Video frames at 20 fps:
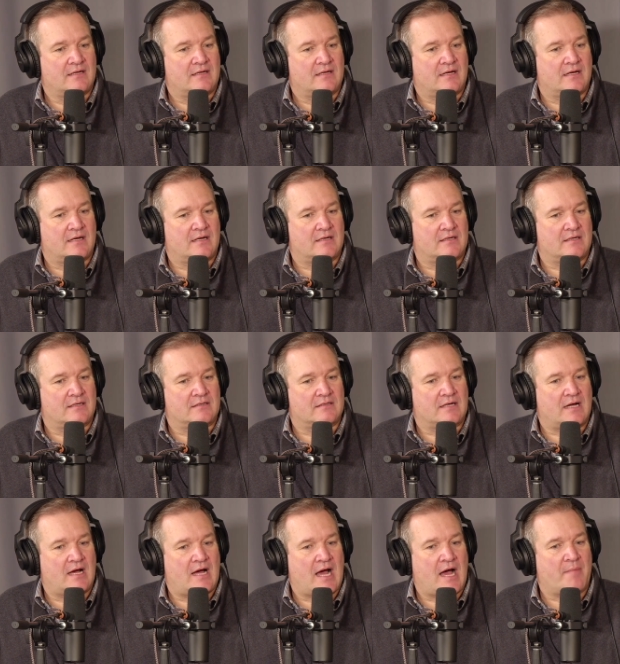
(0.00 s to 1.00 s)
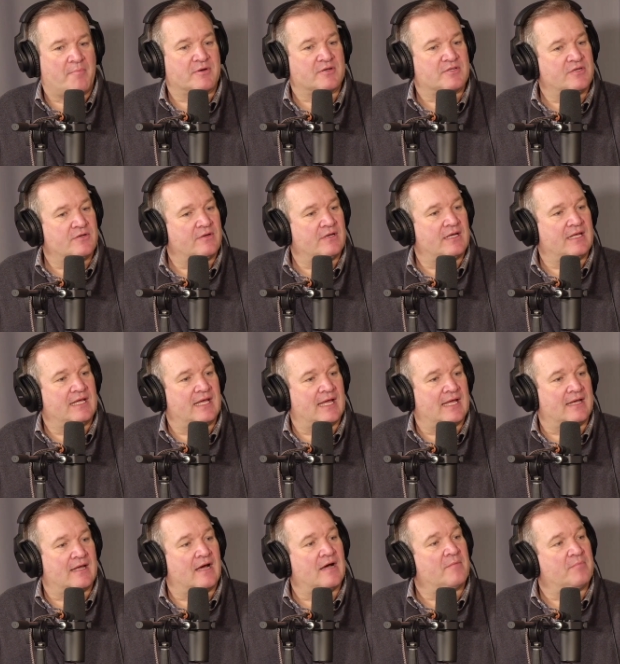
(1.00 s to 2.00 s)
uh, opportunity
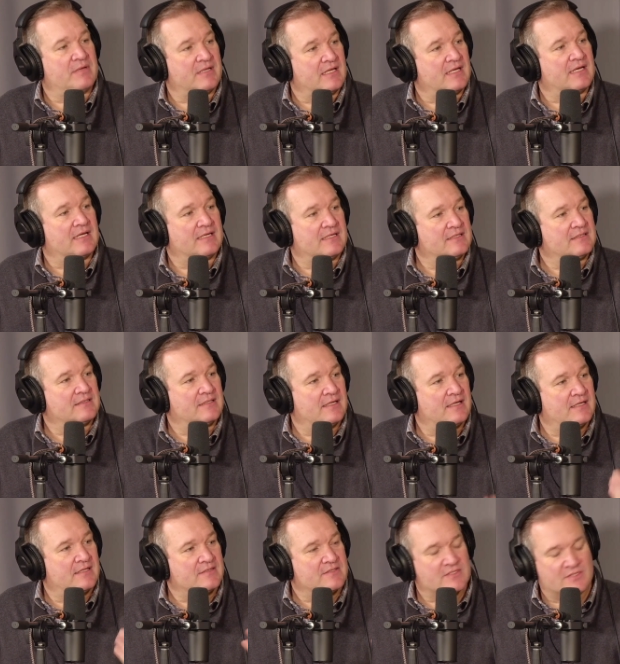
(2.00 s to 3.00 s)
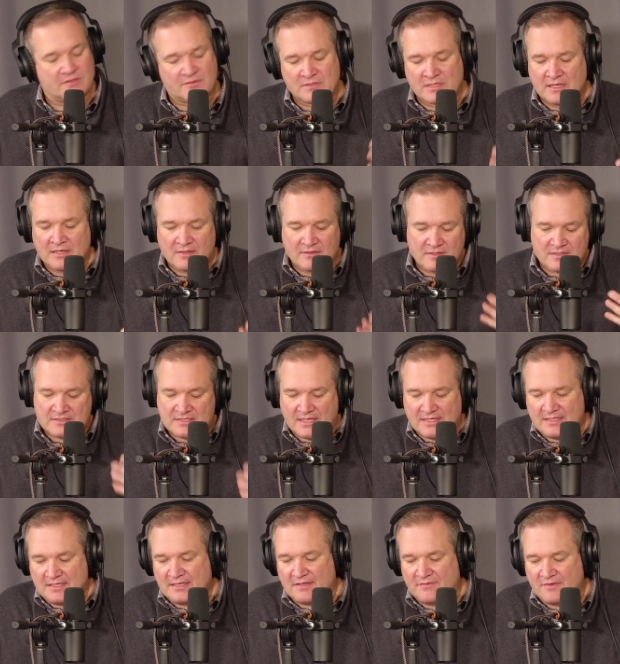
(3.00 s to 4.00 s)
and ability. And yeah. so, this
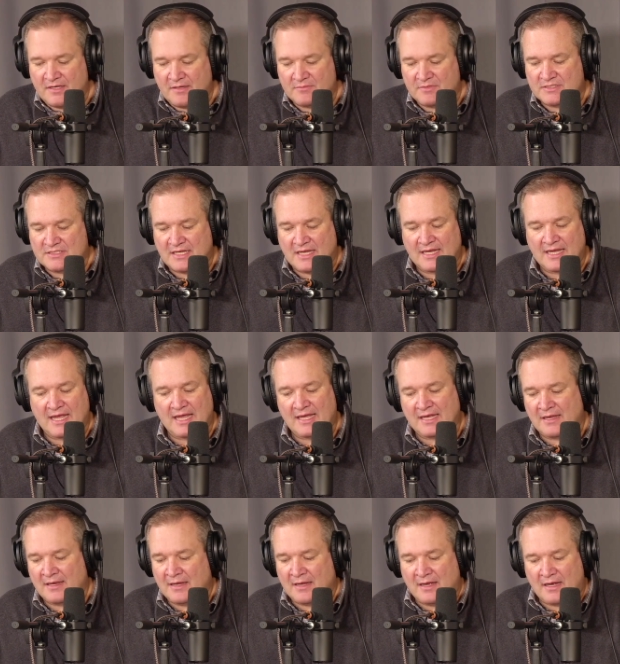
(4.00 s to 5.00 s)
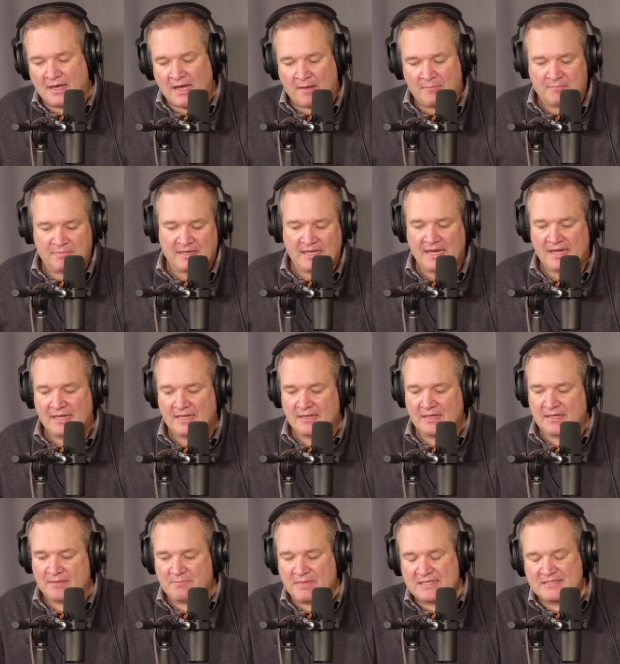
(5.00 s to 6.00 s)
idea of Him saying, Hey, I'm planning,
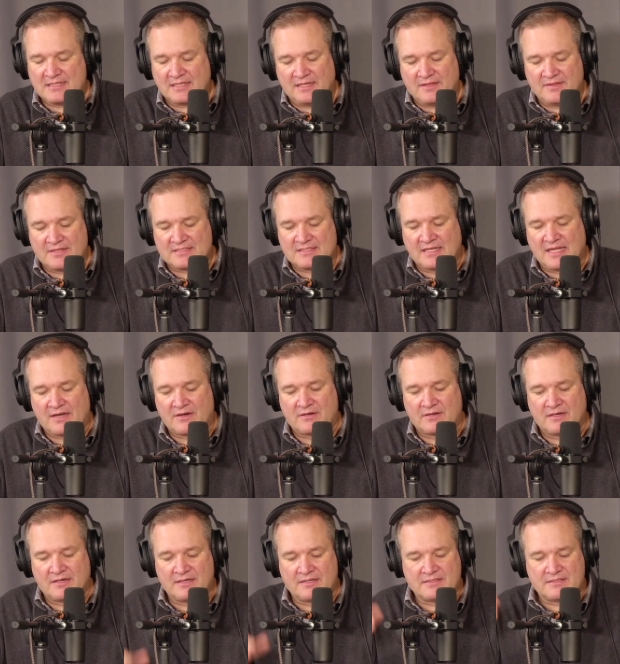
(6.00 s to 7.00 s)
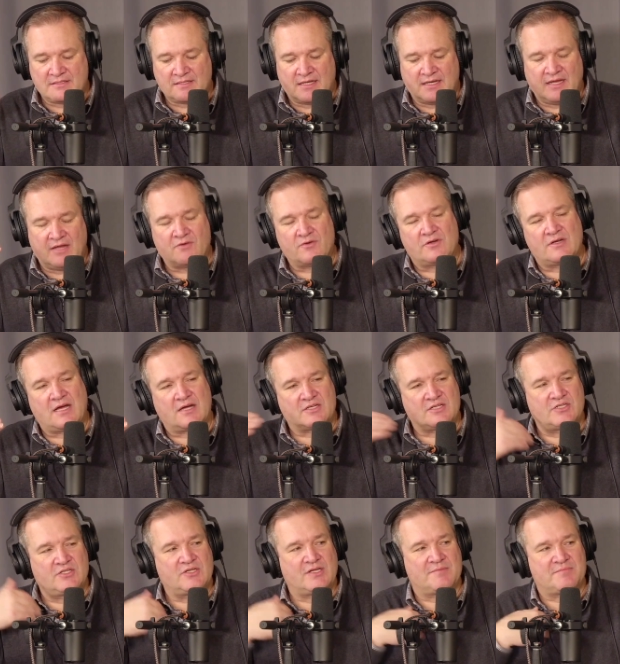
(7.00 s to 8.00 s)
he, basically, this letter is an
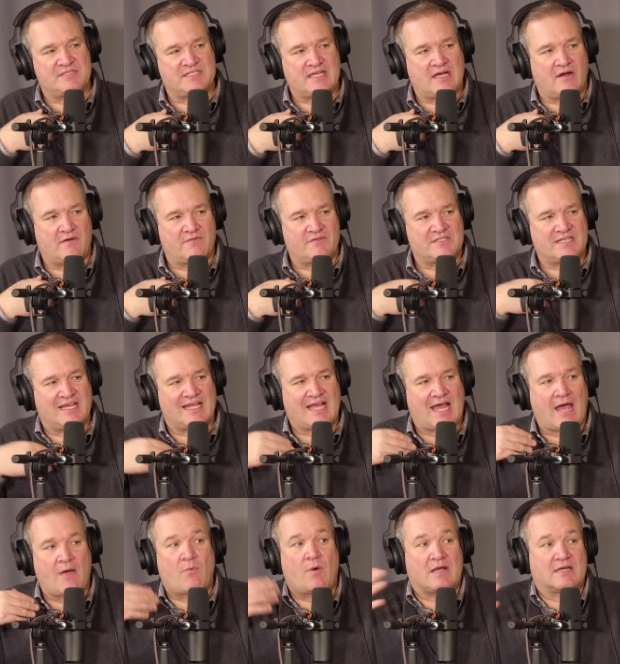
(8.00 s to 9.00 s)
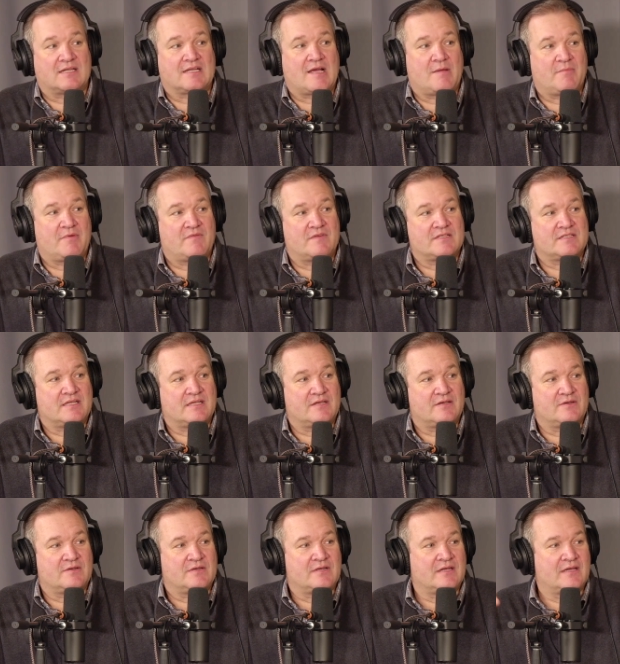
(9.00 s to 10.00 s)
introduction to Himself saying, I want to come and visit
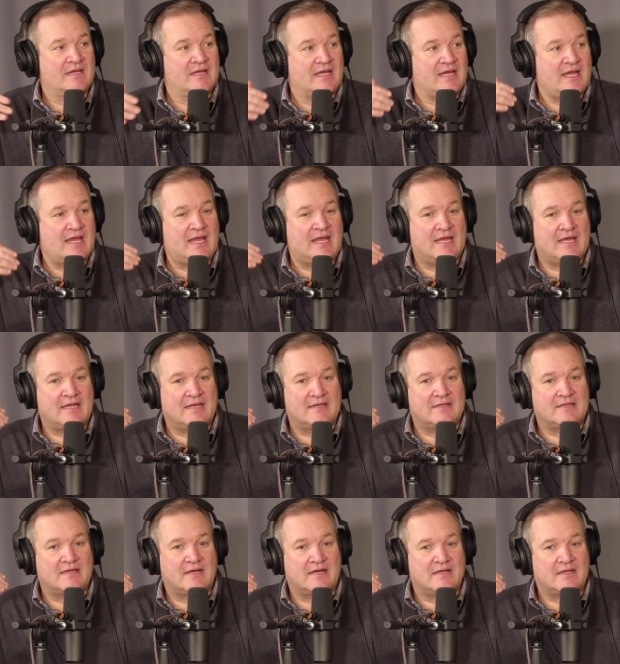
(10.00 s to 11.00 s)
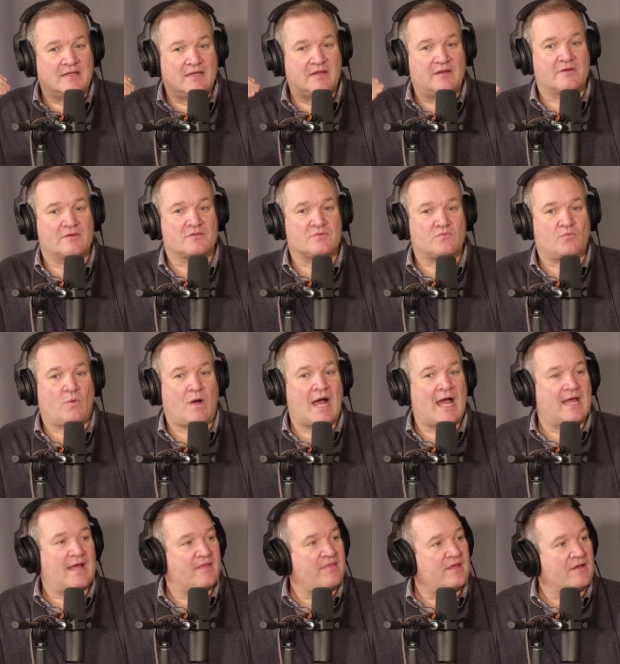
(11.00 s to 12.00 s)
you. And uh, here's
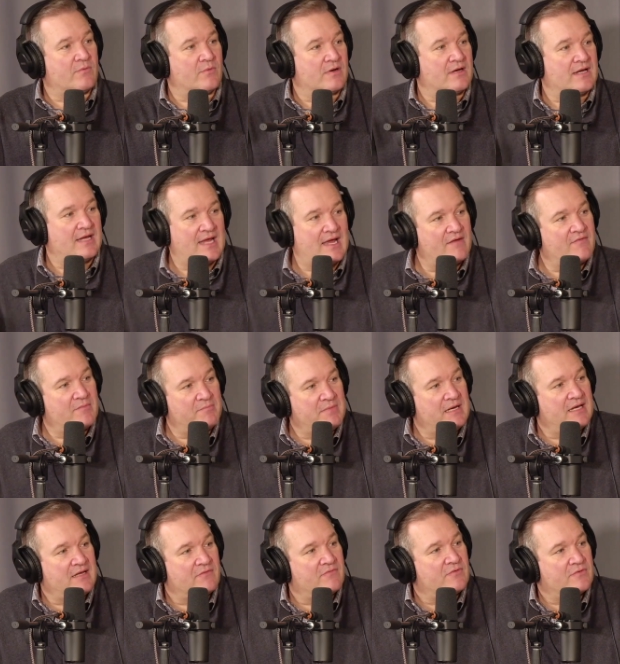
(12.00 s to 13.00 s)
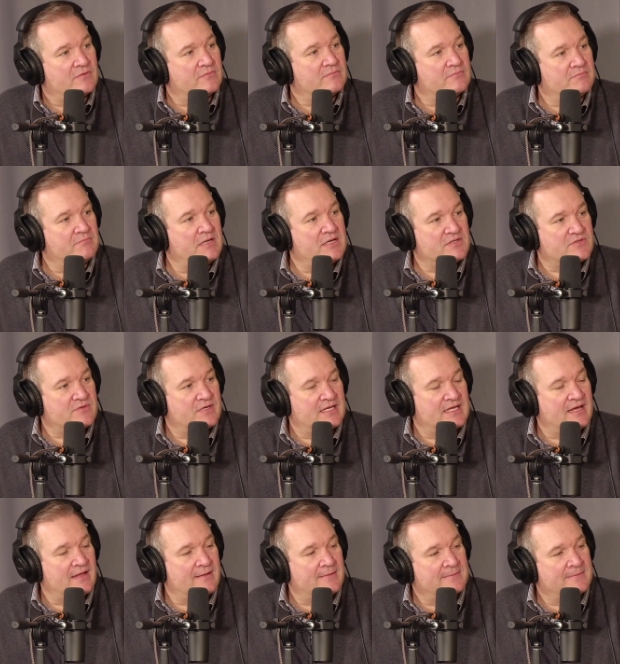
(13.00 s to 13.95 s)
why I think we're going to have a meaningful ministry together.